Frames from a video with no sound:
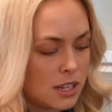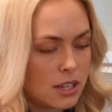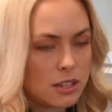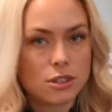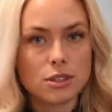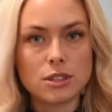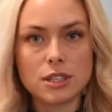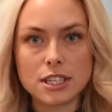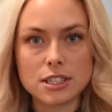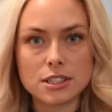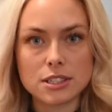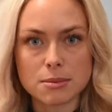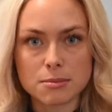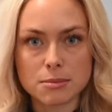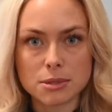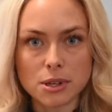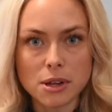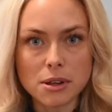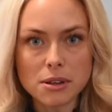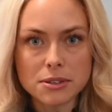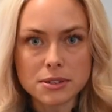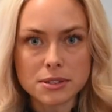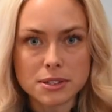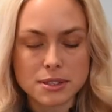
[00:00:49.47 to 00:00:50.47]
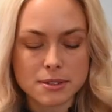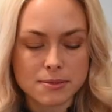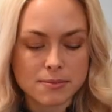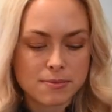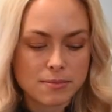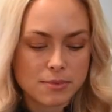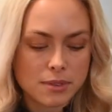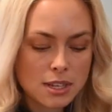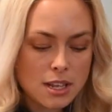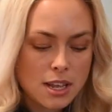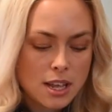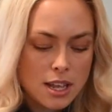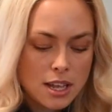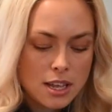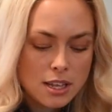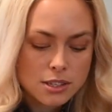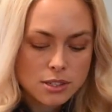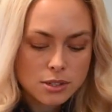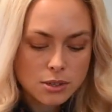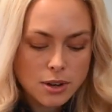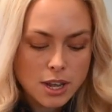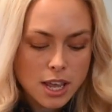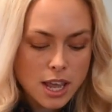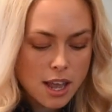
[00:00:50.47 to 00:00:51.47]
you need some salt.
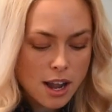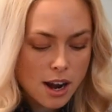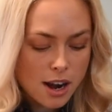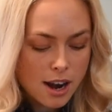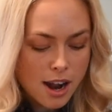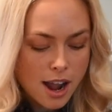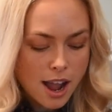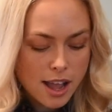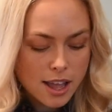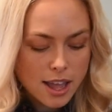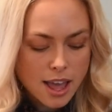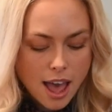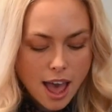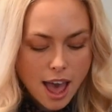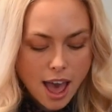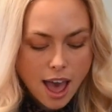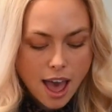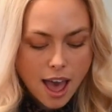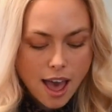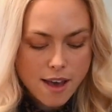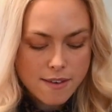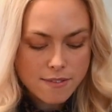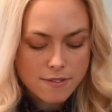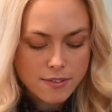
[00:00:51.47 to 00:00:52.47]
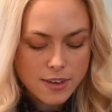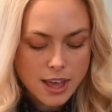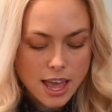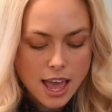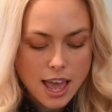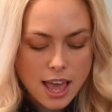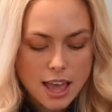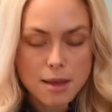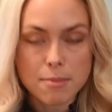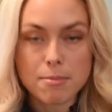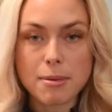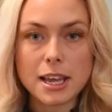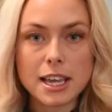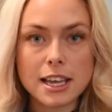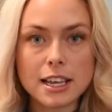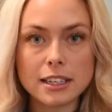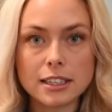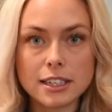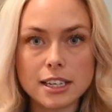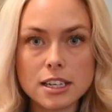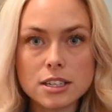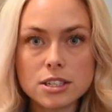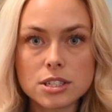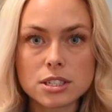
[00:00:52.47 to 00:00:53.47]
So here I have a baking
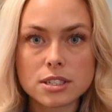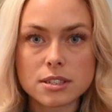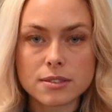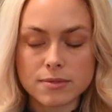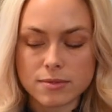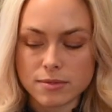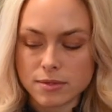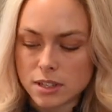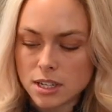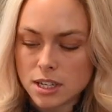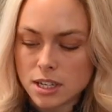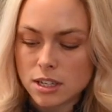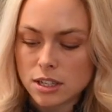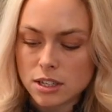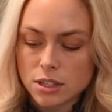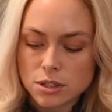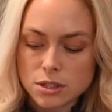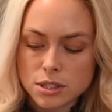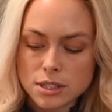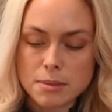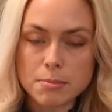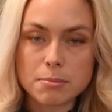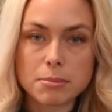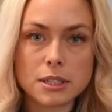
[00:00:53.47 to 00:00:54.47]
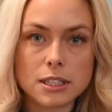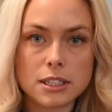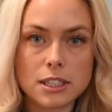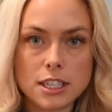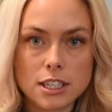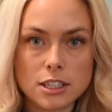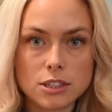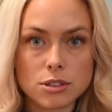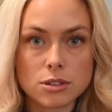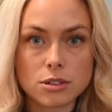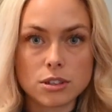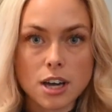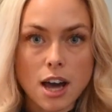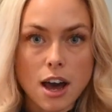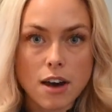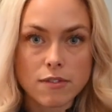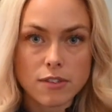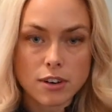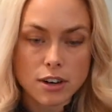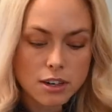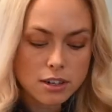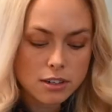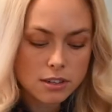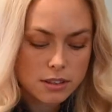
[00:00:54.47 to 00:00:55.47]
dish. You simply need to
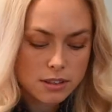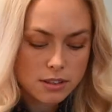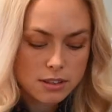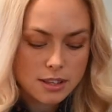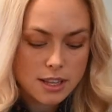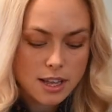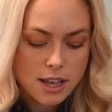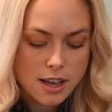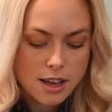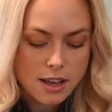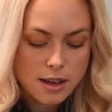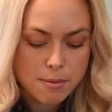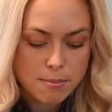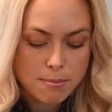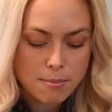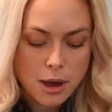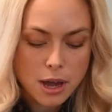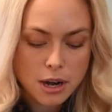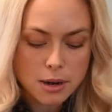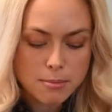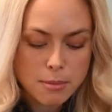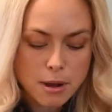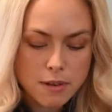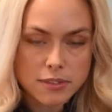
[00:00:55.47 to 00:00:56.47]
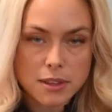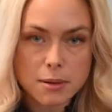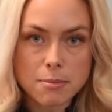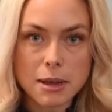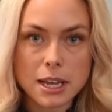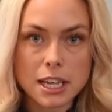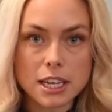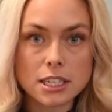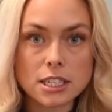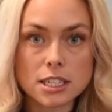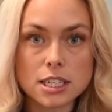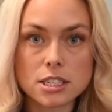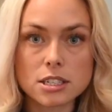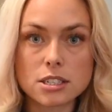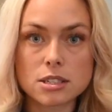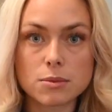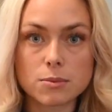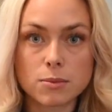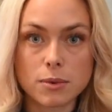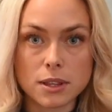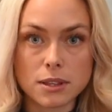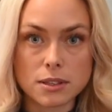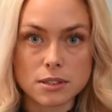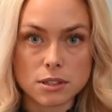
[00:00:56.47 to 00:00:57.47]
cover the bottom of the baking dish
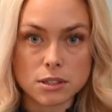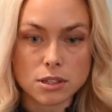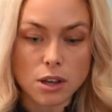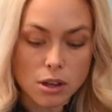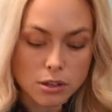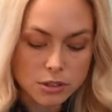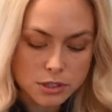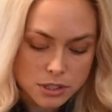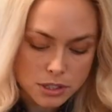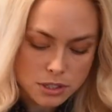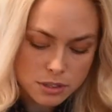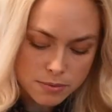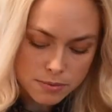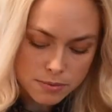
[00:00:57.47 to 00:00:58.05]
with salt.